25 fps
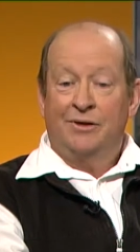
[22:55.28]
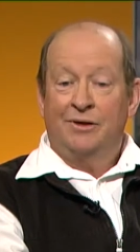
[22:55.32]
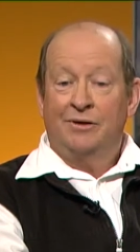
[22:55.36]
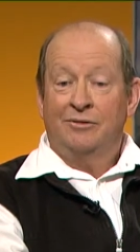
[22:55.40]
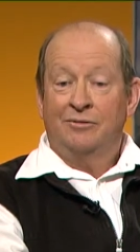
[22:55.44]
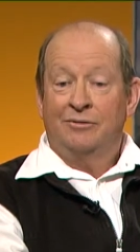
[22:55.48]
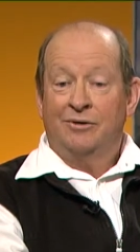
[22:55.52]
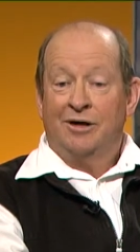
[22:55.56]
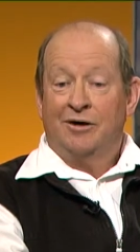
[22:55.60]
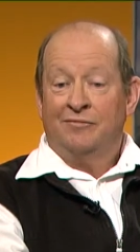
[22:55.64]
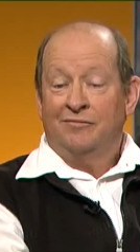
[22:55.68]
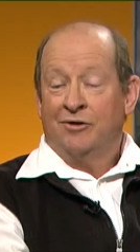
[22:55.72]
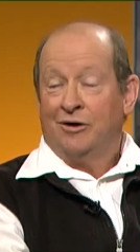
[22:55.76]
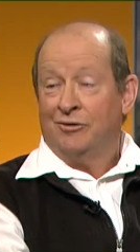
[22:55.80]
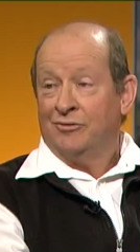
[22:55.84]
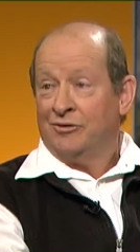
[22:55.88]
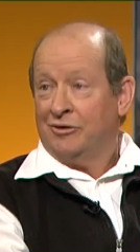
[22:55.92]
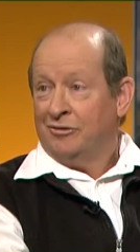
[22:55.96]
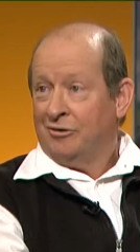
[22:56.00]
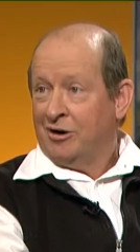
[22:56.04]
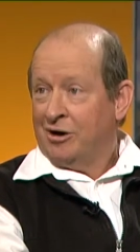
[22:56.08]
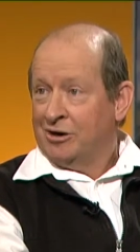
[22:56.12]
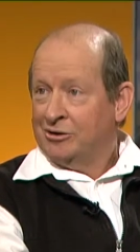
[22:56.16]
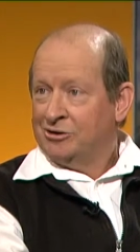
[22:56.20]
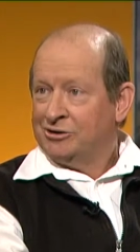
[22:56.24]
They've got
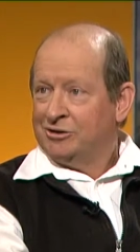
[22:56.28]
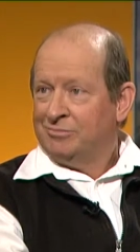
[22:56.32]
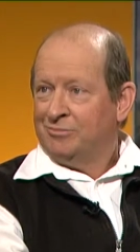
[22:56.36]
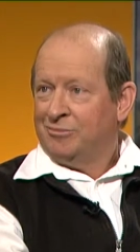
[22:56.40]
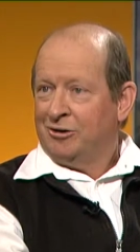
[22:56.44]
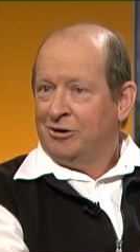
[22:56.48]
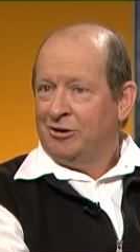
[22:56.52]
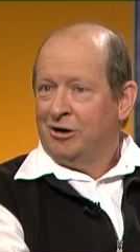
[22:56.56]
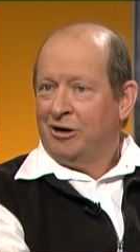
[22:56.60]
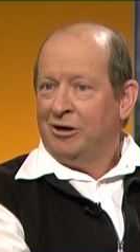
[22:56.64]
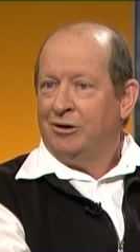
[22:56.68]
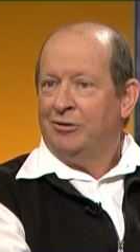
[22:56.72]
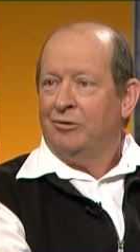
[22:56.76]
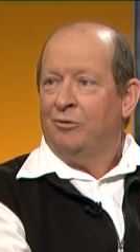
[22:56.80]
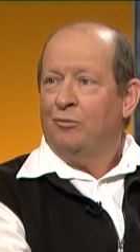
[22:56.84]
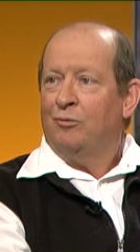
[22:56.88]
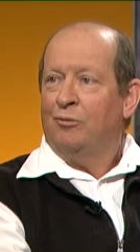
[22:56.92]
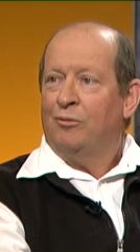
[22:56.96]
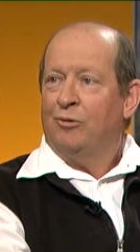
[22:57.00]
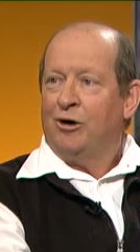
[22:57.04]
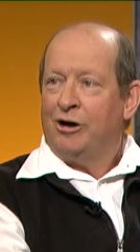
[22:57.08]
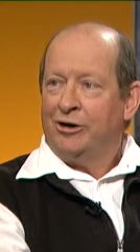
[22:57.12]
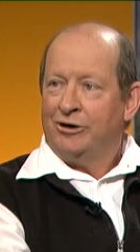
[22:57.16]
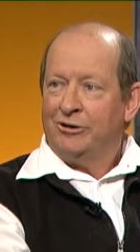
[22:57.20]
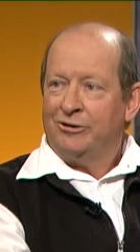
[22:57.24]
their own supply.
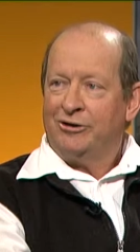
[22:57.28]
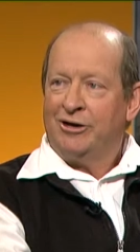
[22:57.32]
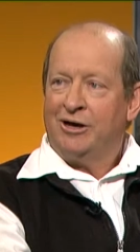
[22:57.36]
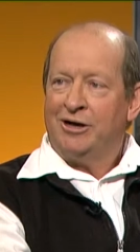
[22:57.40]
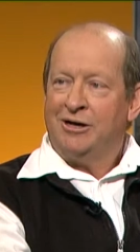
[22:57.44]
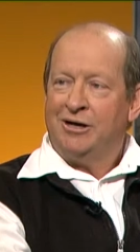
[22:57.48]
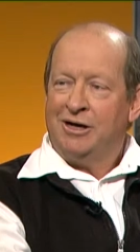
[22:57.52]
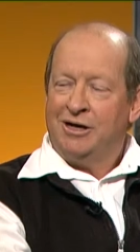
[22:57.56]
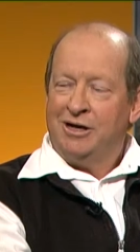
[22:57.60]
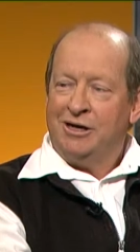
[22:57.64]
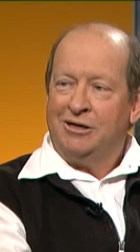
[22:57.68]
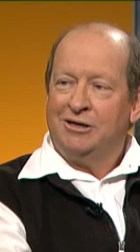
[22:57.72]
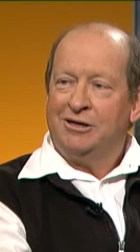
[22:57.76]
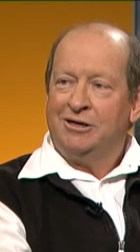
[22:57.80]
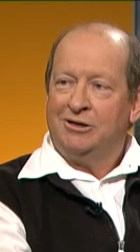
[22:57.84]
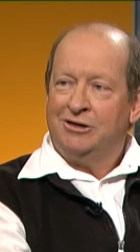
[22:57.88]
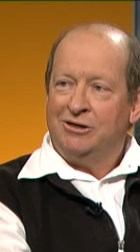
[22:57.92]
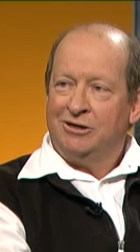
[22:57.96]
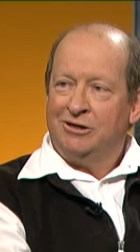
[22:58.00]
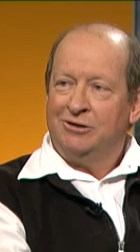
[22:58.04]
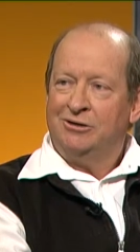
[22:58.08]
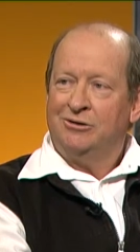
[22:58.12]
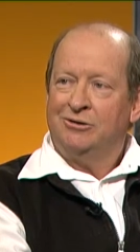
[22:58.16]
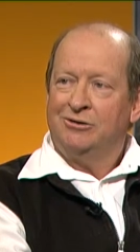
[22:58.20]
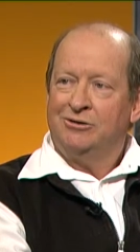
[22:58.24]
Why do they need
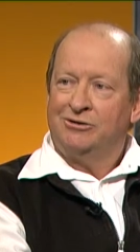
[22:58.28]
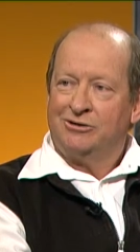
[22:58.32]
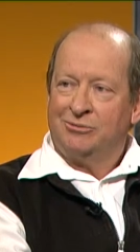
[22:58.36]
continued